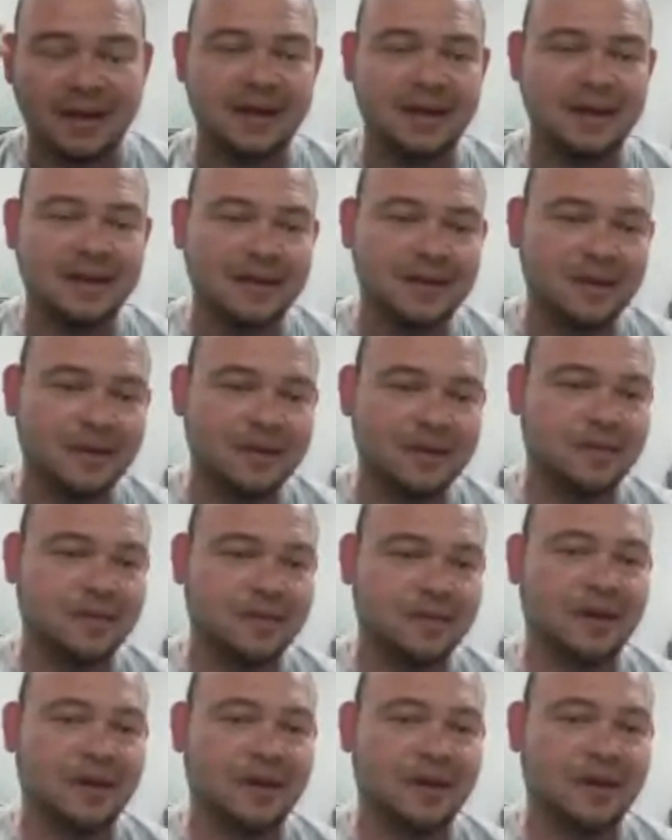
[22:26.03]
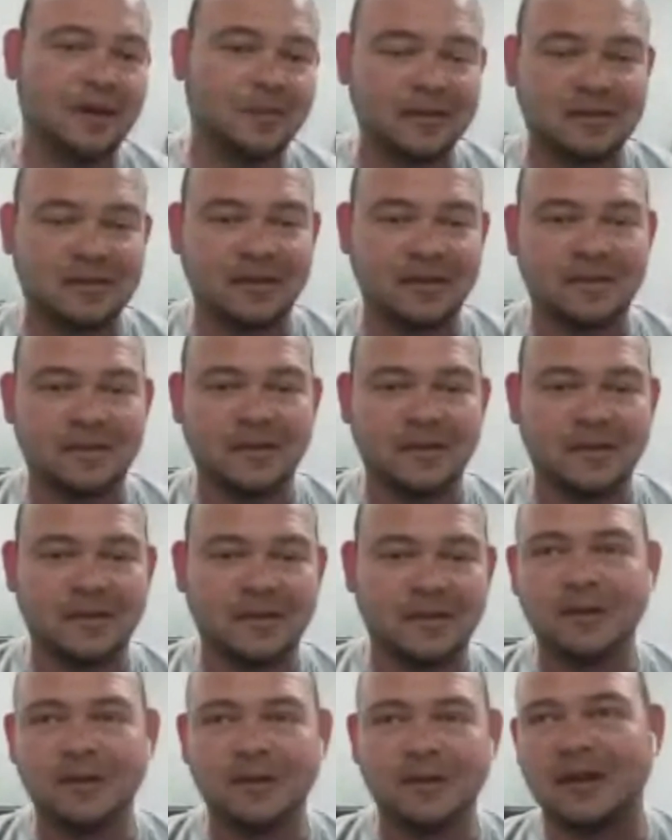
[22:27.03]
You know, they're very expensive, and
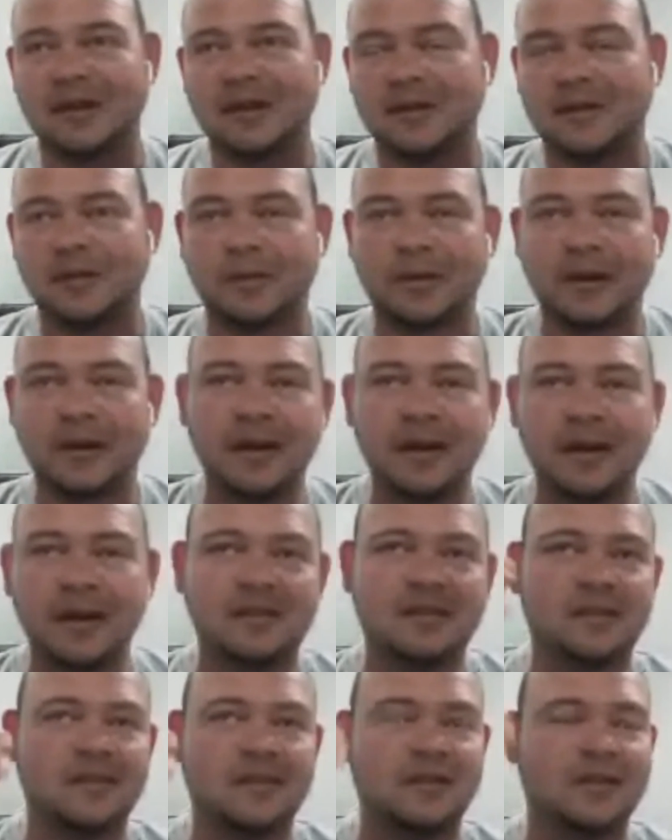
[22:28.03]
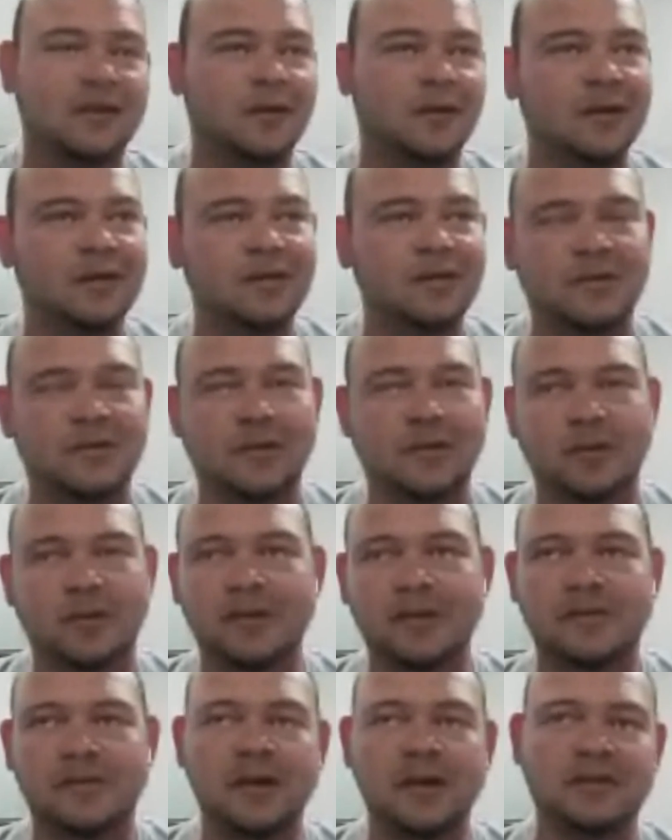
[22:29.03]
I'm looking at other brands and they're going for
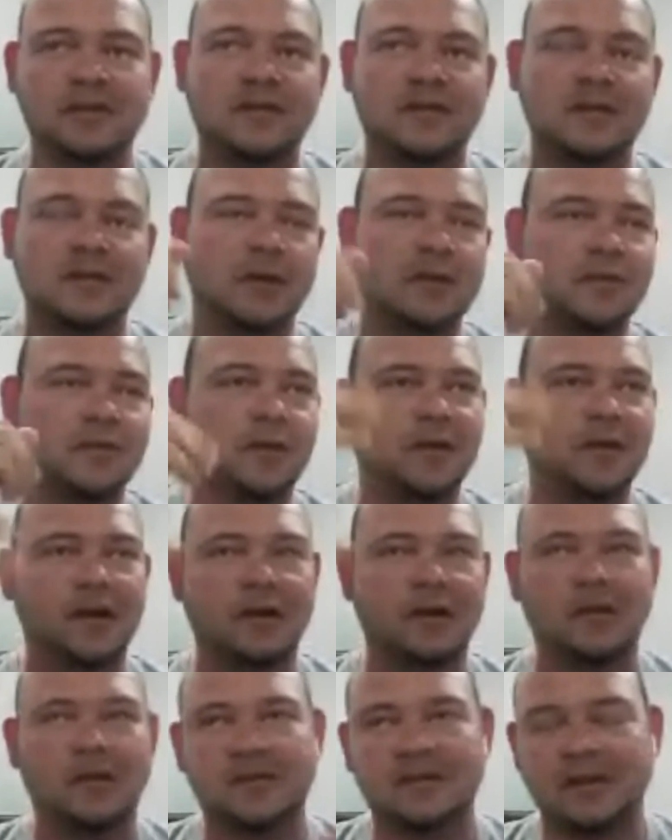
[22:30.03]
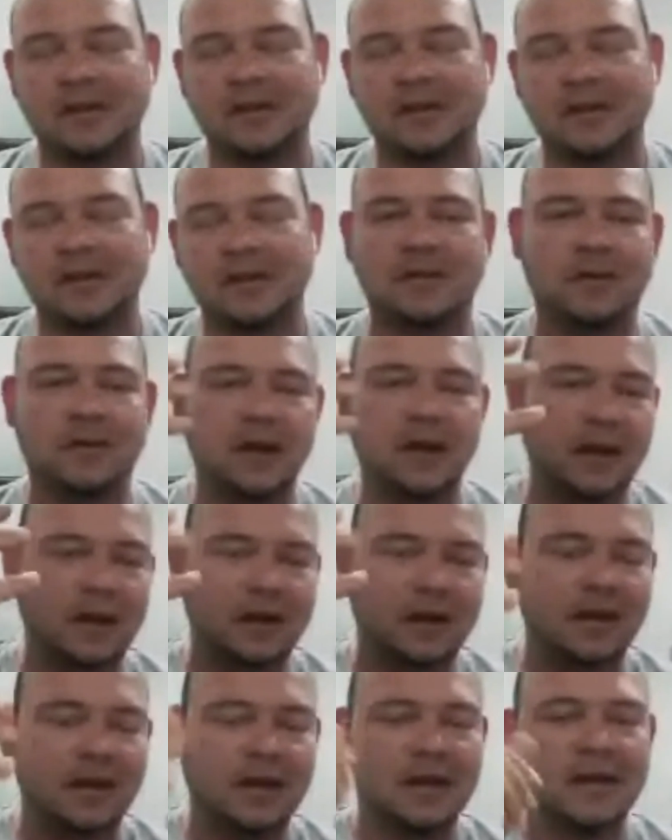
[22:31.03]
150, 140, 160,
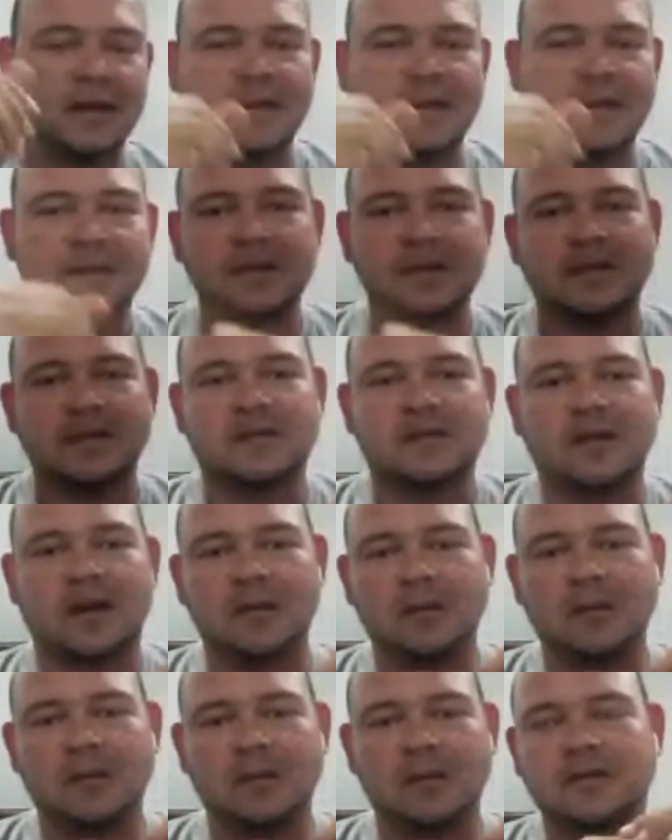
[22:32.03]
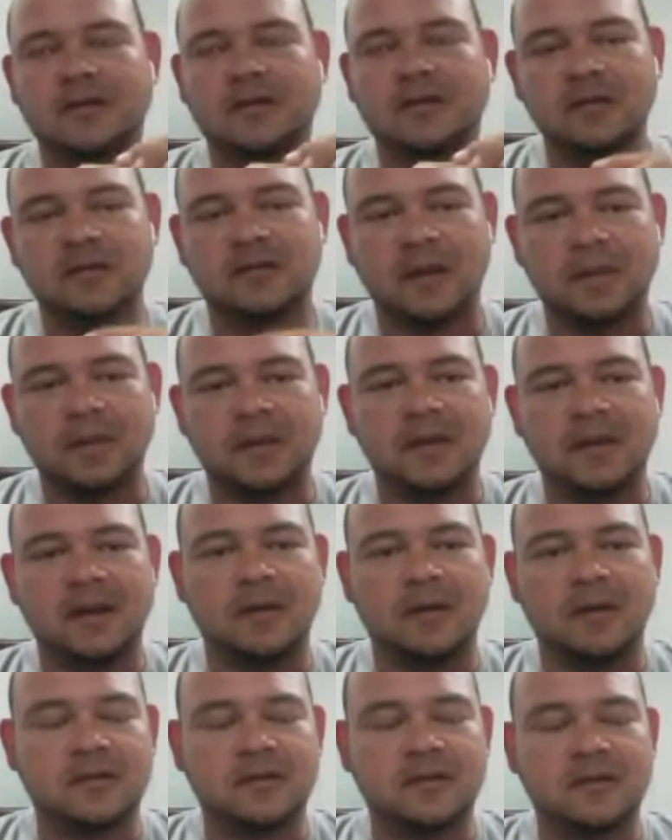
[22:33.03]
180. So I wanted to do something
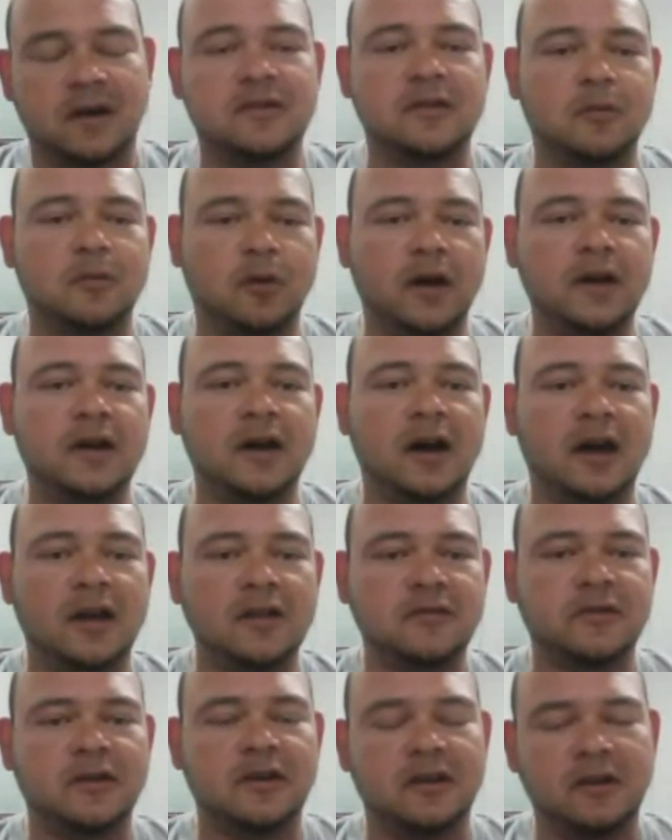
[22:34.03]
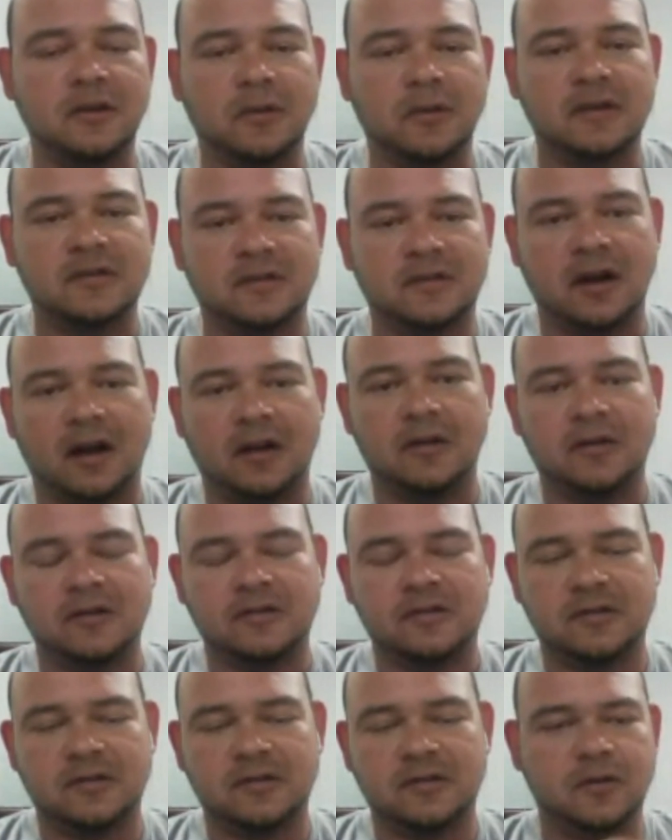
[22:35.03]
that was under
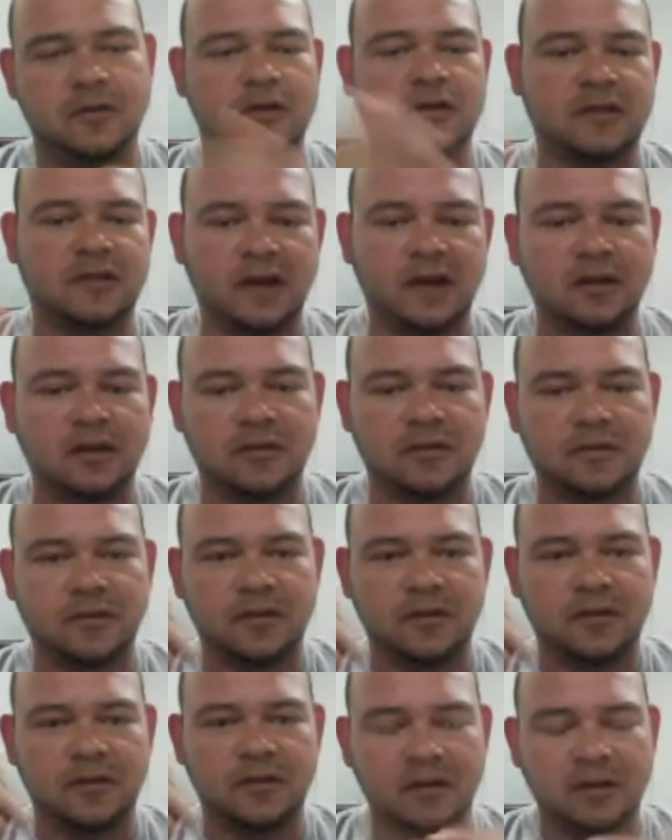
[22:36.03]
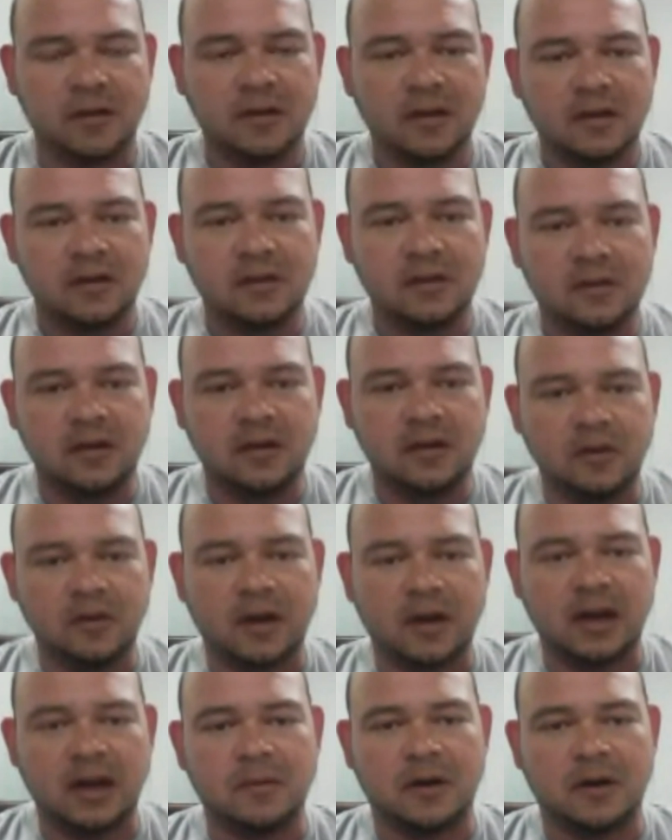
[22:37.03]
$100. Of course, I know for the
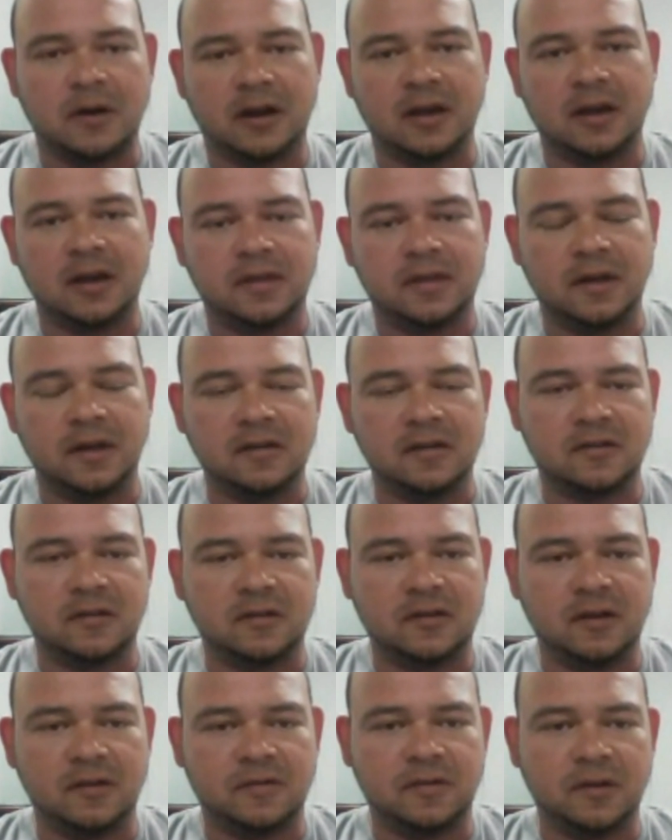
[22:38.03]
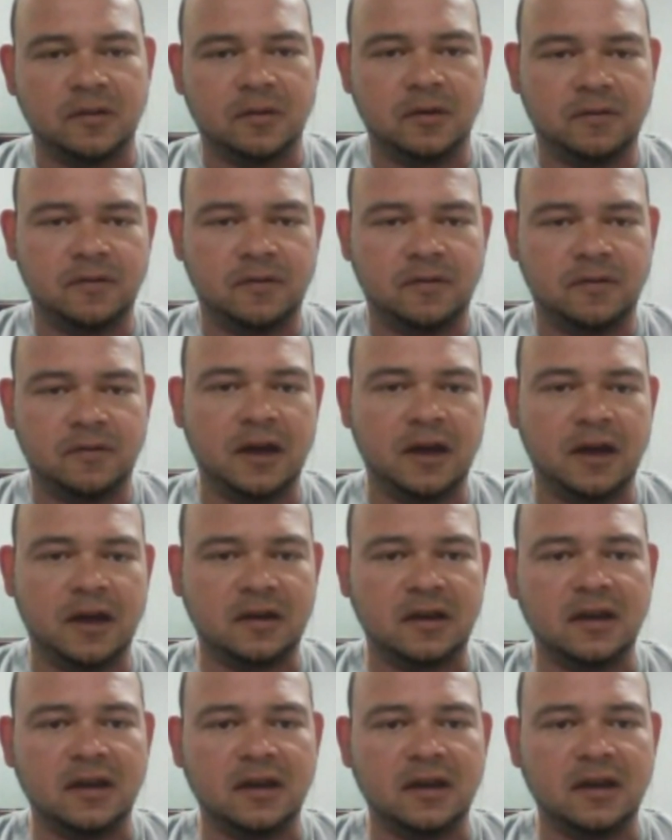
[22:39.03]
UK market things are different with VAT
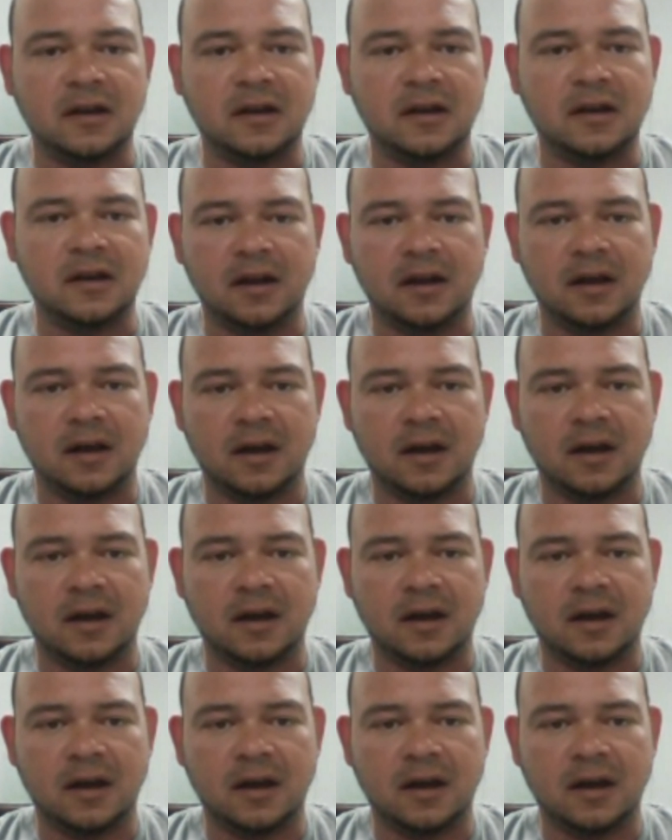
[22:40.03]
and